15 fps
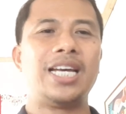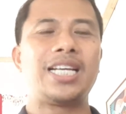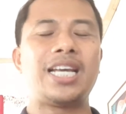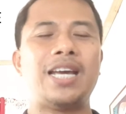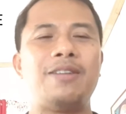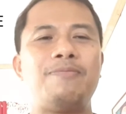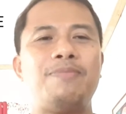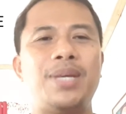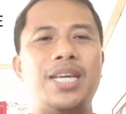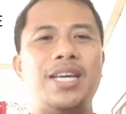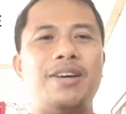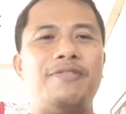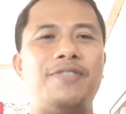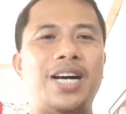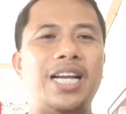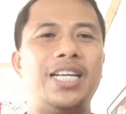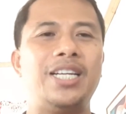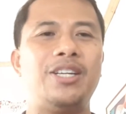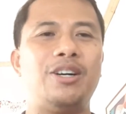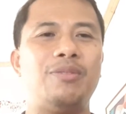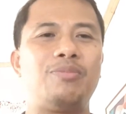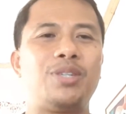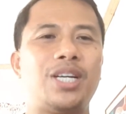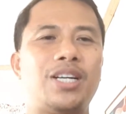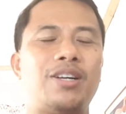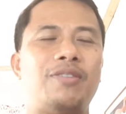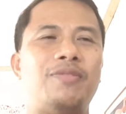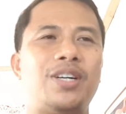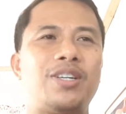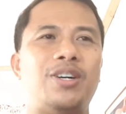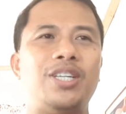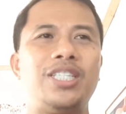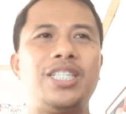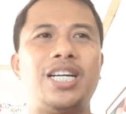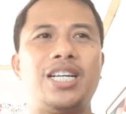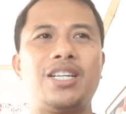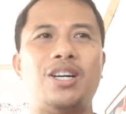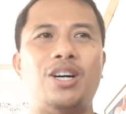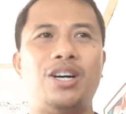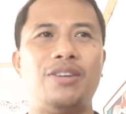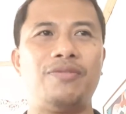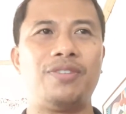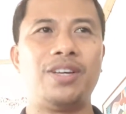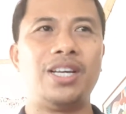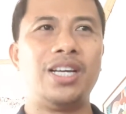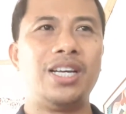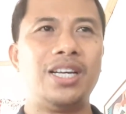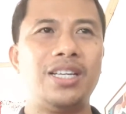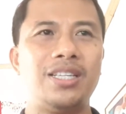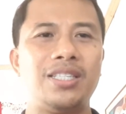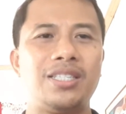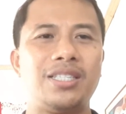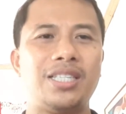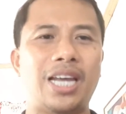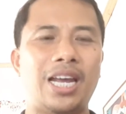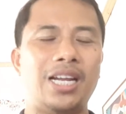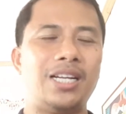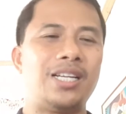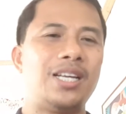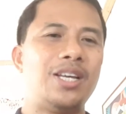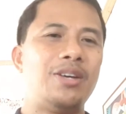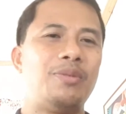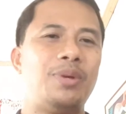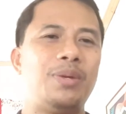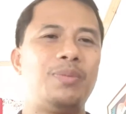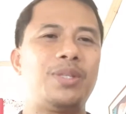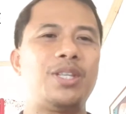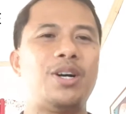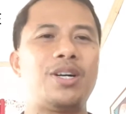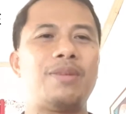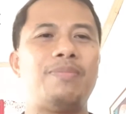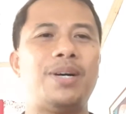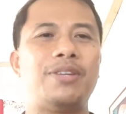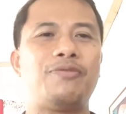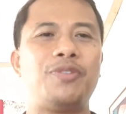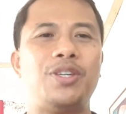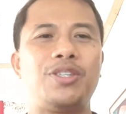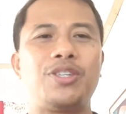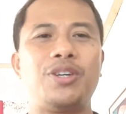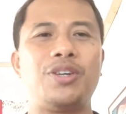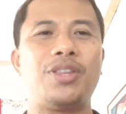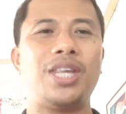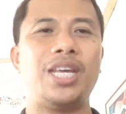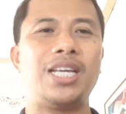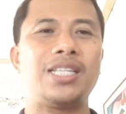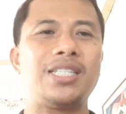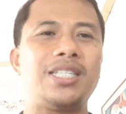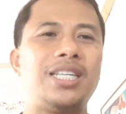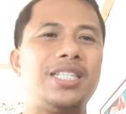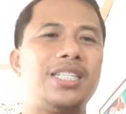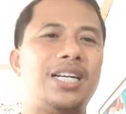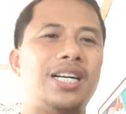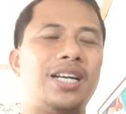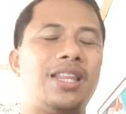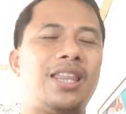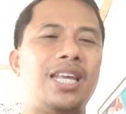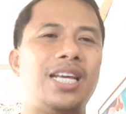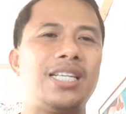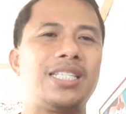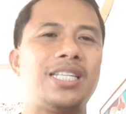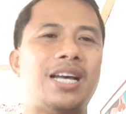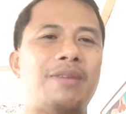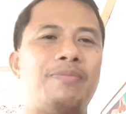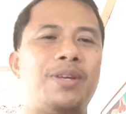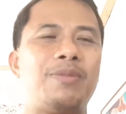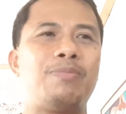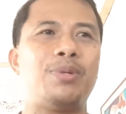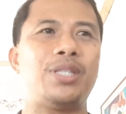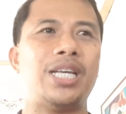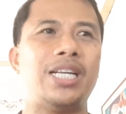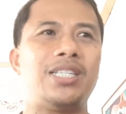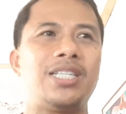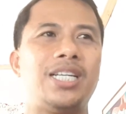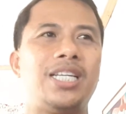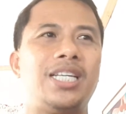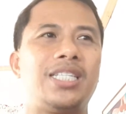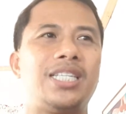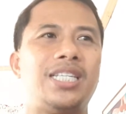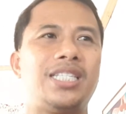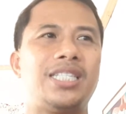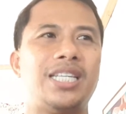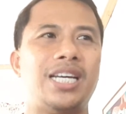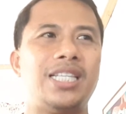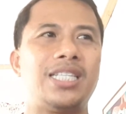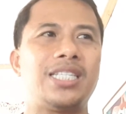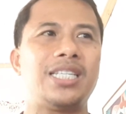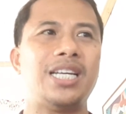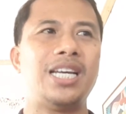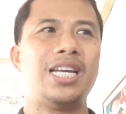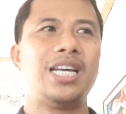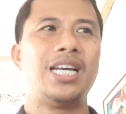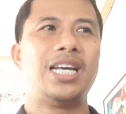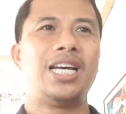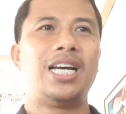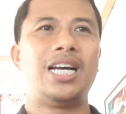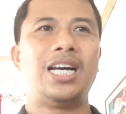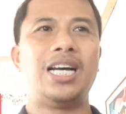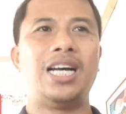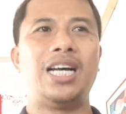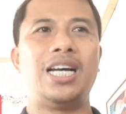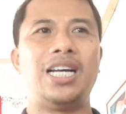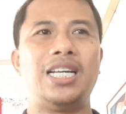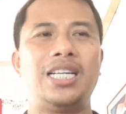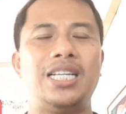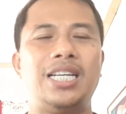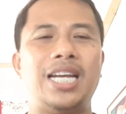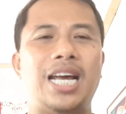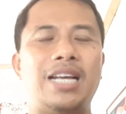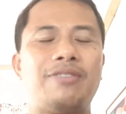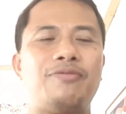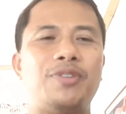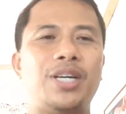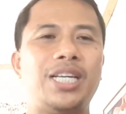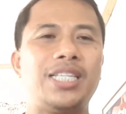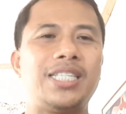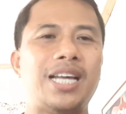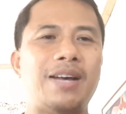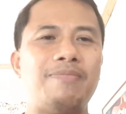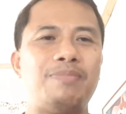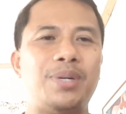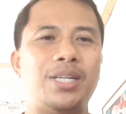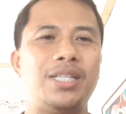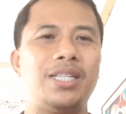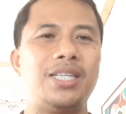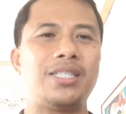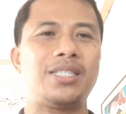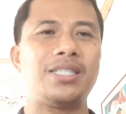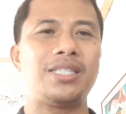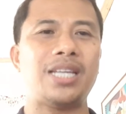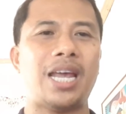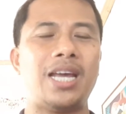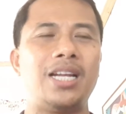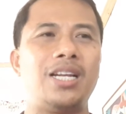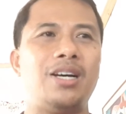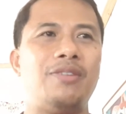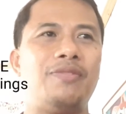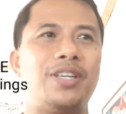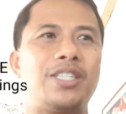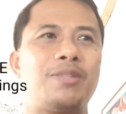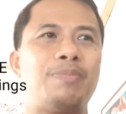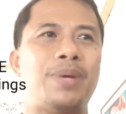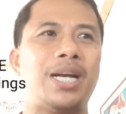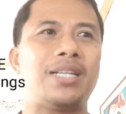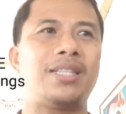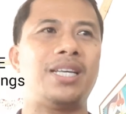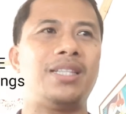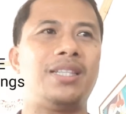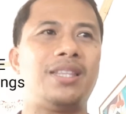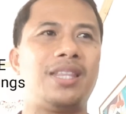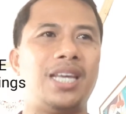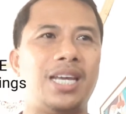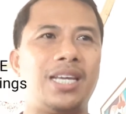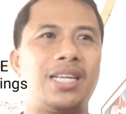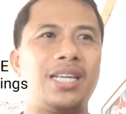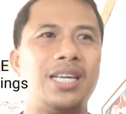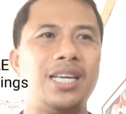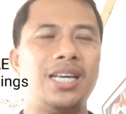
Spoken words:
can be a valid object of a contract of sale. When we talk about future things, these are things having potential existence, like for example, the sale of expected thing,